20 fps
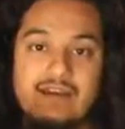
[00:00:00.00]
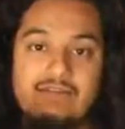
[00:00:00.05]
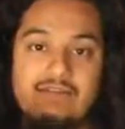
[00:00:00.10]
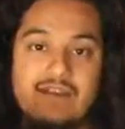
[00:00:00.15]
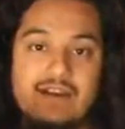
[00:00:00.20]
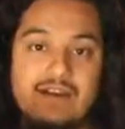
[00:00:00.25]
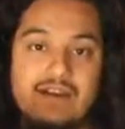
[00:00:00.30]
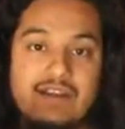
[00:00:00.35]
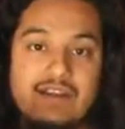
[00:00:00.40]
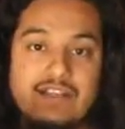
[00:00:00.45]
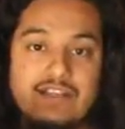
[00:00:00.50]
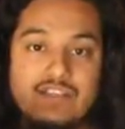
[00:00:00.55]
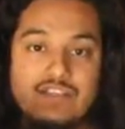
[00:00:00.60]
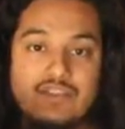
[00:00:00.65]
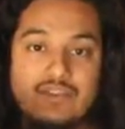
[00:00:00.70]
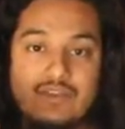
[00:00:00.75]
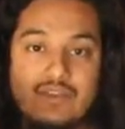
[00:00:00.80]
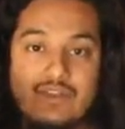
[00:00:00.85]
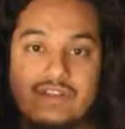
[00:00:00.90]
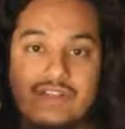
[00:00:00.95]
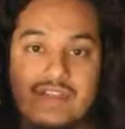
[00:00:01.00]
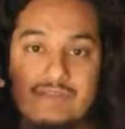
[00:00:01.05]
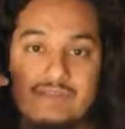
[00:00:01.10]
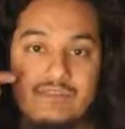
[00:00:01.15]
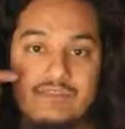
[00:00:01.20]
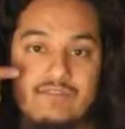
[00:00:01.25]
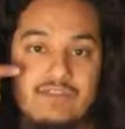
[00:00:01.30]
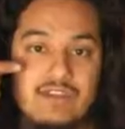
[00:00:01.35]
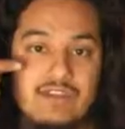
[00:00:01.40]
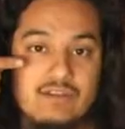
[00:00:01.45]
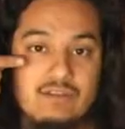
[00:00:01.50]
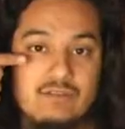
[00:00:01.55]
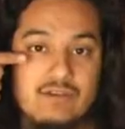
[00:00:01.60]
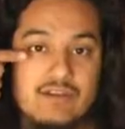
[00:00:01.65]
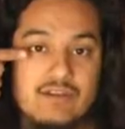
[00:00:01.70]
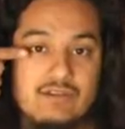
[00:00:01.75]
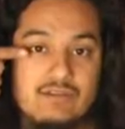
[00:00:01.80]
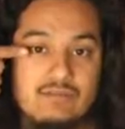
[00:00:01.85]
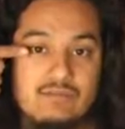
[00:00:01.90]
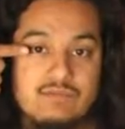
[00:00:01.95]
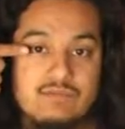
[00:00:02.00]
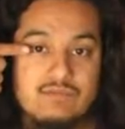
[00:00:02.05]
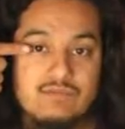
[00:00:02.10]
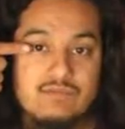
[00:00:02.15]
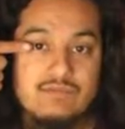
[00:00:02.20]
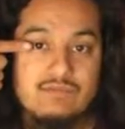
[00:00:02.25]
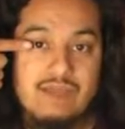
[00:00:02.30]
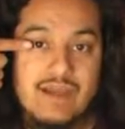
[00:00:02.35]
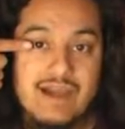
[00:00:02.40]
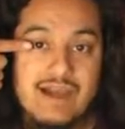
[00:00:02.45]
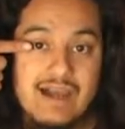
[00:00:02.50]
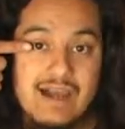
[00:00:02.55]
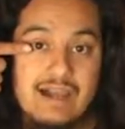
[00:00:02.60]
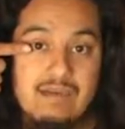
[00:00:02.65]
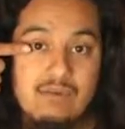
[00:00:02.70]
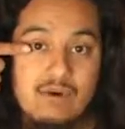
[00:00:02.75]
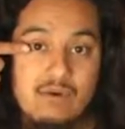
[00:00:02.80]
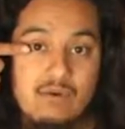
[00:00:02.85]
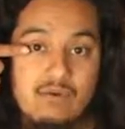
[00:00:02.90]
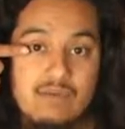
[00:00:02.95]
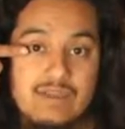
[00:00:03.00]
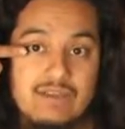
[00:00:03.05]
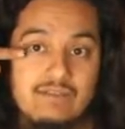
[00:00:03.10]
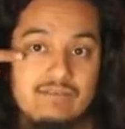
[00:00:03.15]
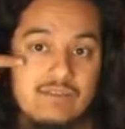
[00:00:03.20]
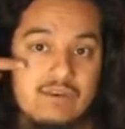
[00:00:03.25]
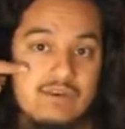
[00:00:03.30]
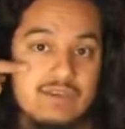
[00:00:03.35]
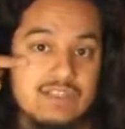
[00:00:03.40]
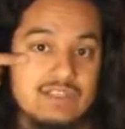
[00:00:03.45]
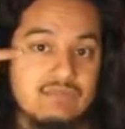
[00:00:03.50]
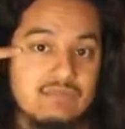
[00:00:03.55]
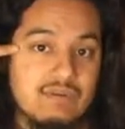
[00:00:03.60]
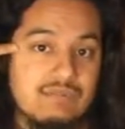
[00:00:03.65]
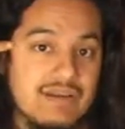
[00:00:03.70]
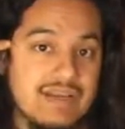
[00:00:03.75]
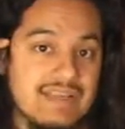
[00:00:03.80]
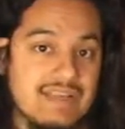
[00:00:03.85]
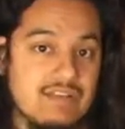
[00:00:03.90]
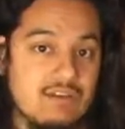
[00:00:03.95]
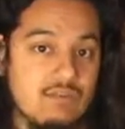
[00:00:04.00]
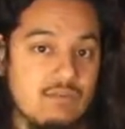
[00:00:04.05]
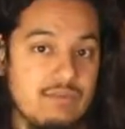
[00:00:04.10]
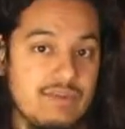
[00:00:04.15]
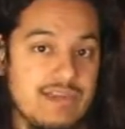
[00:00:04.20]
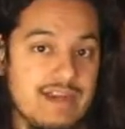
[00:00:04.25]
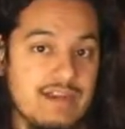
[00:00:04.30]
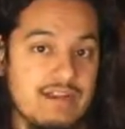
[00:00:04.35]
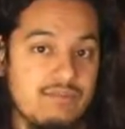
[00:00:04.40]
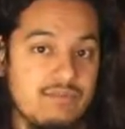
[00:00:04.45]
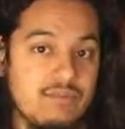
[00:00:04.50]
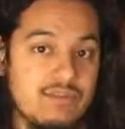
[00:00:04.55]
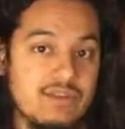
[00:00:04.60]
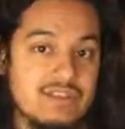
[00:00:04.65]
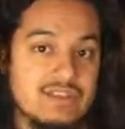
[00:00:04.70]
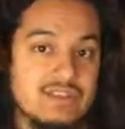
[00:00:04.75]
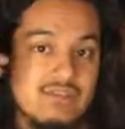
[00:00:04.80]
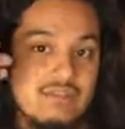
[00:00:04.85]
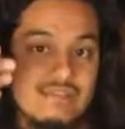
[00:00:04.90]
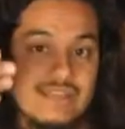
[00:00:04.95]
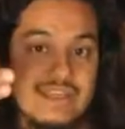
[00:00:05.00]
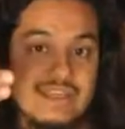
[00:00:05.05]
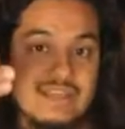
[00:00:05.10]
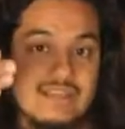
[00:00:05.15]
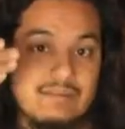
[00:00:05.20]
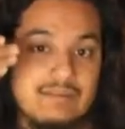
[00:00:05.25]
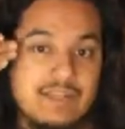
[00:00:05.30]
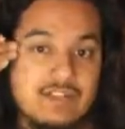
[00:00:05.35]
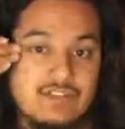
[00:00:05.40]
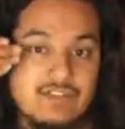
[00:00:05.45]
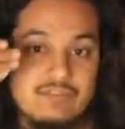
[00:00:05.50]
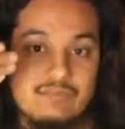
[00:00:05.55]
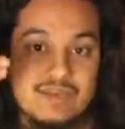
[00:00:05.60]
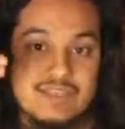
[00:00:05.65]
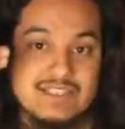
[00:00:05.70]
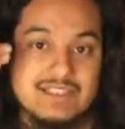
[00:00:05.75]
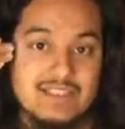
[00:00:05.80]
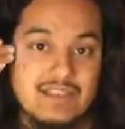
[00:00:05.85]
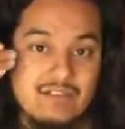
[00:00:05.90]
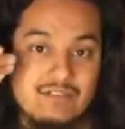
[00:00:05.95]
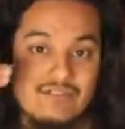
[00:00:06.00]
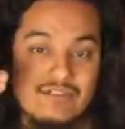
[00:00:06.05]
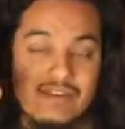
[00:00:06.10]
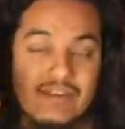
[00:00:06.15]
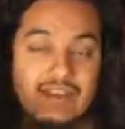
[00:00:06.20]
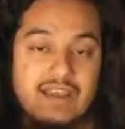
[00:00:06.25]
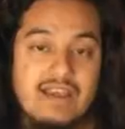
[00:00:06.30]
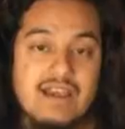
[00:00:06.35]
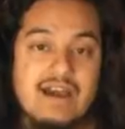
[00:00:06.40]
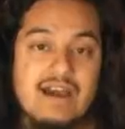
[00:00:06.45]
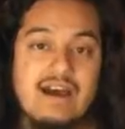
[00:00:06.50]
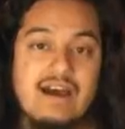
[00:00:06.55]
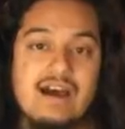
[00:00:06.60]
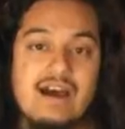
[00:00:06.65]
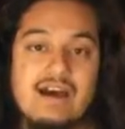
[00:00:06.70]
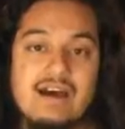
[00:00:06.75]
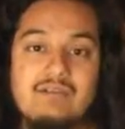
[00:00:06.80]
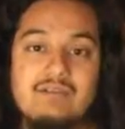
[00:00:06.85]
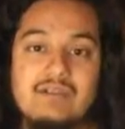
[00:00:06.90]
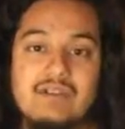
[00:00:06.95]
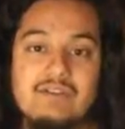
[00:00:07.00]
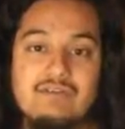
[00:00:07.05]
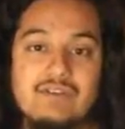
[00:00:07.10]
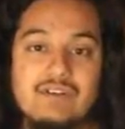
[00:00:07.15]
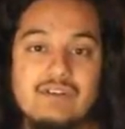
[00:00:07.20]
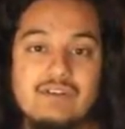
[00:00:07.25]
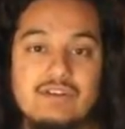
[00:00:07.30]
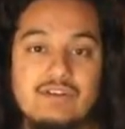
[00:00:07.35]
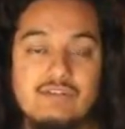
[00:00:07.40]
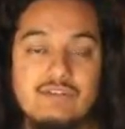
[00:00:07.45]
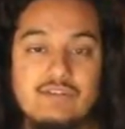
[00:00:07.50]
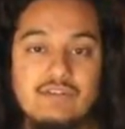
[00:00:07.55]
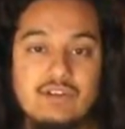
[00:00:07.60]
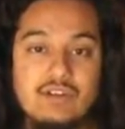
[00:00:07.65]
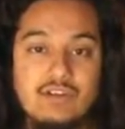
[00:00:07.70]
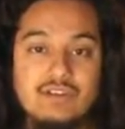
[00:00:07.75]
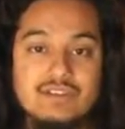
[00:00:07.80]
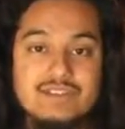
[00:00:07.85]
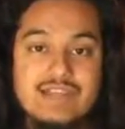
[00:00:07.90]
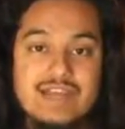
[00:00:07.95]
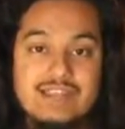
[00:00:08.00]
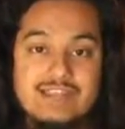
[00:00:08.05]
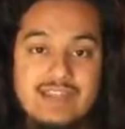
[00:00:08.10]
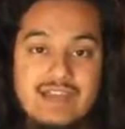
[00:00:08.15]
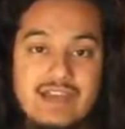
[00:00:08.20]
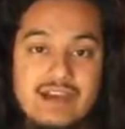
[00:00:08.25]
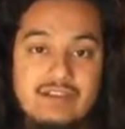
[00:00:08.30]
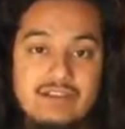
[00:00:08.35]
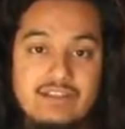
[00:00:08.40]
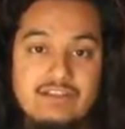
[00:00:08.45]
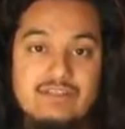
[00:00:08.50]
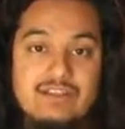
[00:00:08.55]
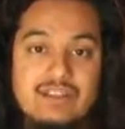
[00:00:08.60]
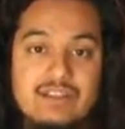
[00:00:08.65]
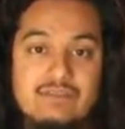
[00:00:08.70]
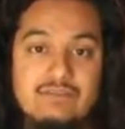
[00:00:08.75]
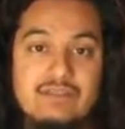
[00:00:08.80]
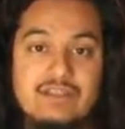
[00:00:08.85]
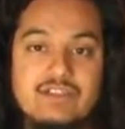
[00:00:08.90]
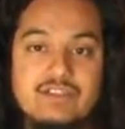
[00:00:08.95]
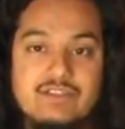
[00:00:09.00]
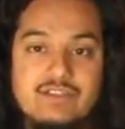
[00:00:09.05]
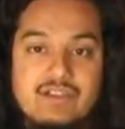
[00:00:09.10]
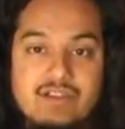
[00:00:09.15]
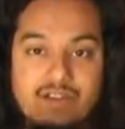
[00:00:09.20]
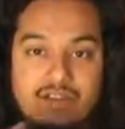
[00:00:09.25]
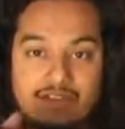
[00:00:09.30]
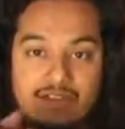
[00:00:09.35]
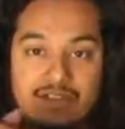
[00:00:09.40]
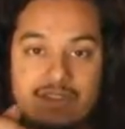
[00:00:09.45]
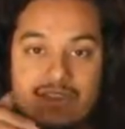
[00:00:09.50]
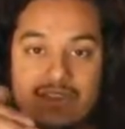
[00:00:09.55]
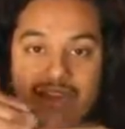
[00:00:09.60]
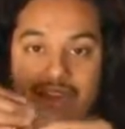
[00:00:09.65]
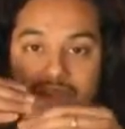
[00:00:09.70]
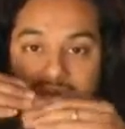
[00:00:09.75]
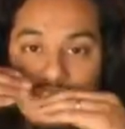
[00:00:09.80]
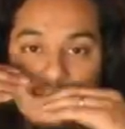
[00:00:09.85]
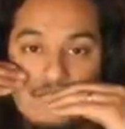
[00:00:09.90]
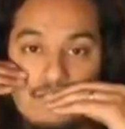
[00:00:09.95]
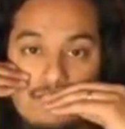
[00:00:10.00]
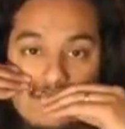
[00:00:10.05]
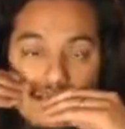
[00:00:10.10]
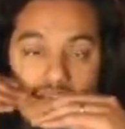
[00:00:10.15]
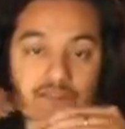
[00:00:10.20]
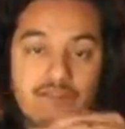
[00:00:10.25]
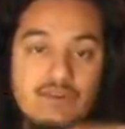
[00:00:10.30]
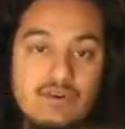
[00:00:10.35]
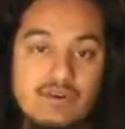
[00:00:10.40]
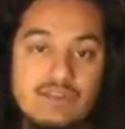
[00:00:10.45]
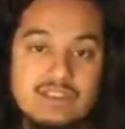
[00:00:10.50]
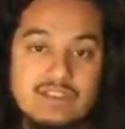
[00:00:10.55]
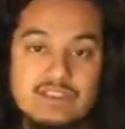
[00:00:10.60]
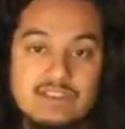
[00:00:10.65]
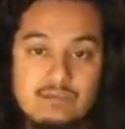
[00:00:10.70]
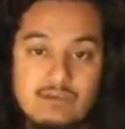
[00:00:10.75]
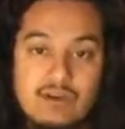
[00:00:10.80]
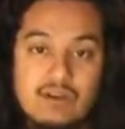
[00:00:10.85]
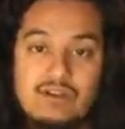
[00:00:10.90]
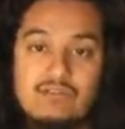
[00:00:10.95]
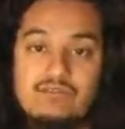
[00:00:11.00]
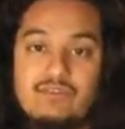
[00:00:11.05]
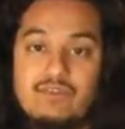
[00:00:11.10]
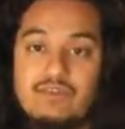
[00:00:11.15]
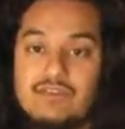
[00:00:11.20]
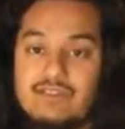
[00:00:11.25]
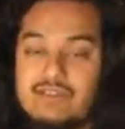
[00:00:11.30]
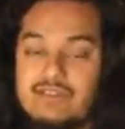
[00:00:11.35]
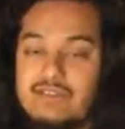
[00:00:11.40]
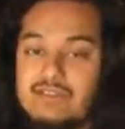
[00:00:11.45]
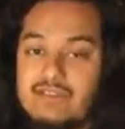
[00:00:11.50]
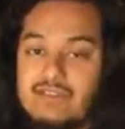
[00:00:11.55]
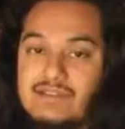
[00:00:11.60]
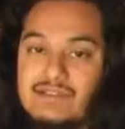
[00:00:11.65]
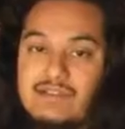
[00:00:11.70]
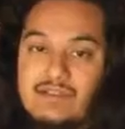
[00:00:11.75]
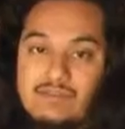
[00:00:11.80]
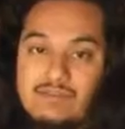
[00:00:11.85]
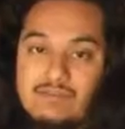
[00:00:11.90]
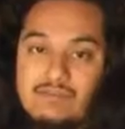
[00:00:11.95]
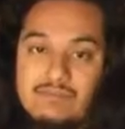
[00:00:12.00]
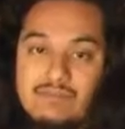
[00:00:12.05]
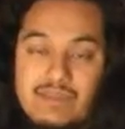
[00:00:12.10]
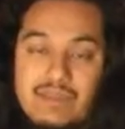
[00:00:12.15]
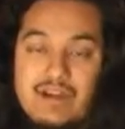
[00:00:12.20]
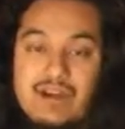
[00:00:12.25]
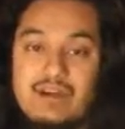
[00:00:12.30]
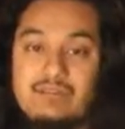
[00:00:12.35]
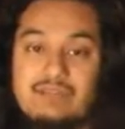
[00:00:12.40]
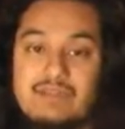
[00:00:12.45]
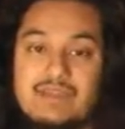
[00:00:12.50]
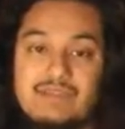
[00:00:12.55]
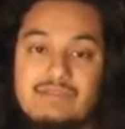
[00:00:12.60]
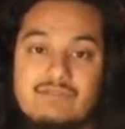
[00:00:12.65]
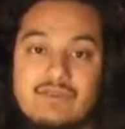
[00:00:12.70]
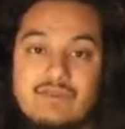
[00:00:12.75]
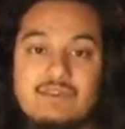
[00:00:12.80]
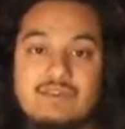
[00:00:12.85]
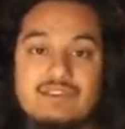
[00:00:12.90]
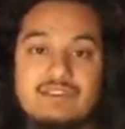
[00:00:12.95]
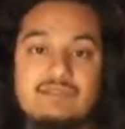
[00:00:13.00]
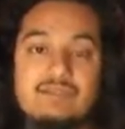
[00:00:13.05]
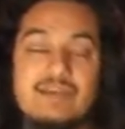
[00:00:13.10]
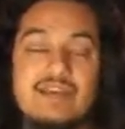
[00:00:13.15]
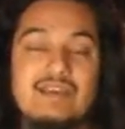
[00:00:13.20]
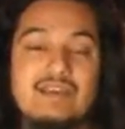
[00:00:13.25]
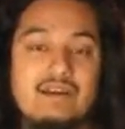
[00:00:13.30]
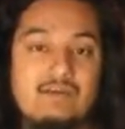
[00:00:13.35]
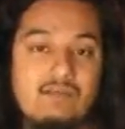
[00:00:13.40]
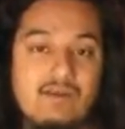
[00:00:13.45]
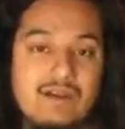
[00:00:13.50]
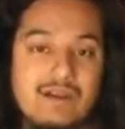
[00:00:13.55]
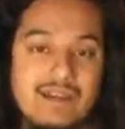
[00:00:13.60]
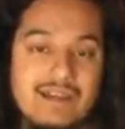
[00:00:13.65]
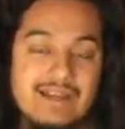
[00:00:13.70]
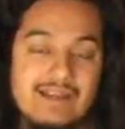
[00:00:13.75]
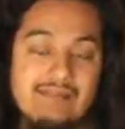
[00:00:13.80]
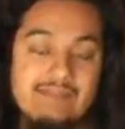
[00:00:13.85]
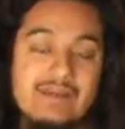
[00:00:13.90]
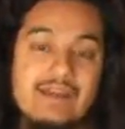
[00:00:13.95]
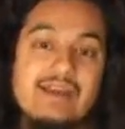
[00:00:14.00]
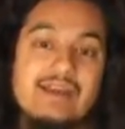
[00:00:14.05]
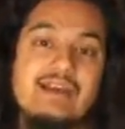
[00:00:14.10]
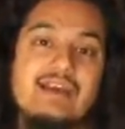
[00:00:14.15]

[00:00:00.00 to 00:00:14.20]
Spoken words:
a very short depth of field where my eyeball will be in focus, but my ear will be out of focus if I'm taking a picture of myself. If you close that down and you take a picture, you can get me in focus, the wall in focus, the beyond me in focus, depending on where I am.